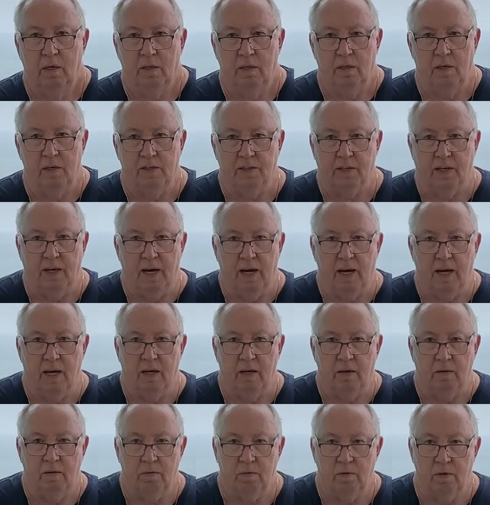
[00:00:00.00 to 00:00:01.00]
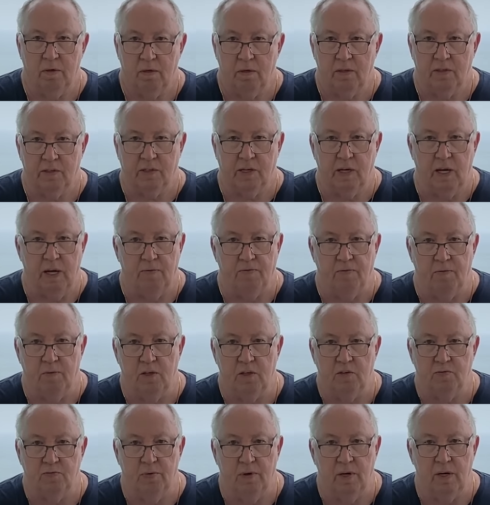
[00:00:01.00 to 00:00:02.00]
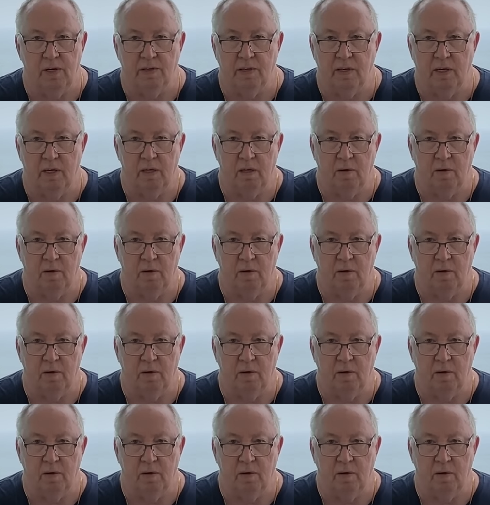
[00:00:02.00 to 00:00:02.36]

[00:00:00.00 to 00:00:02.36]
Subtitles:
This guy escaped from this prison,